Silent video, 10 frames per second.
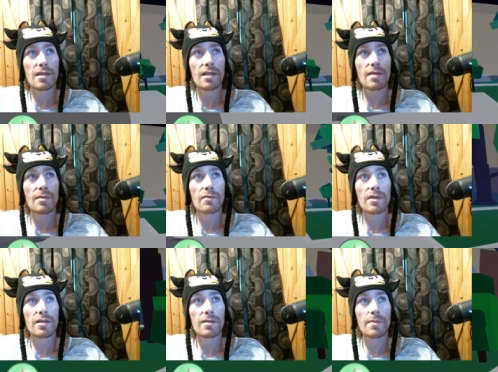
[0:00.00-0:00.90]
demon
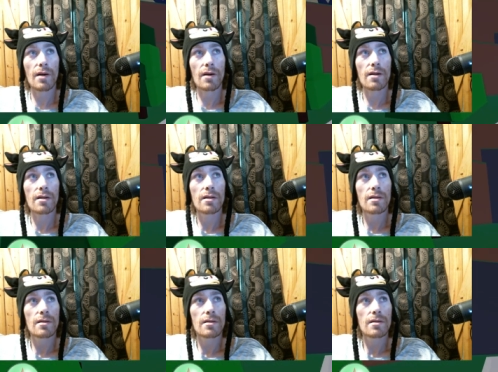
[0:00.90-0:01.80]
wisps are.
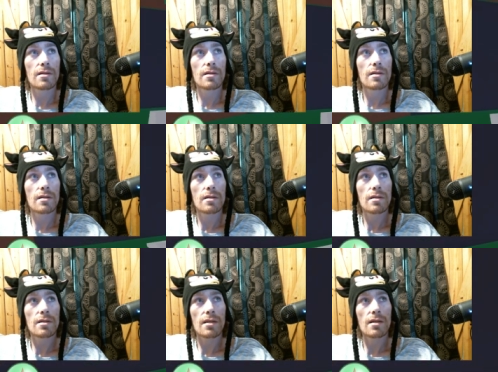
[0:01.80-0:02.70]

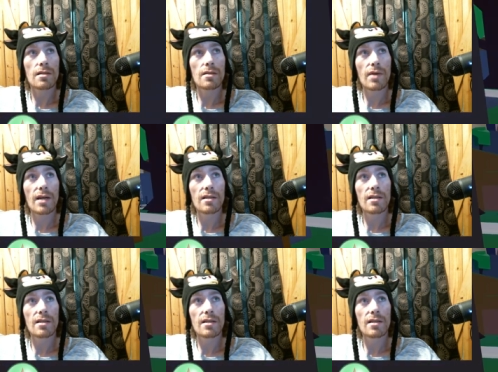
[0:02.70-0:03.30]
See, it's around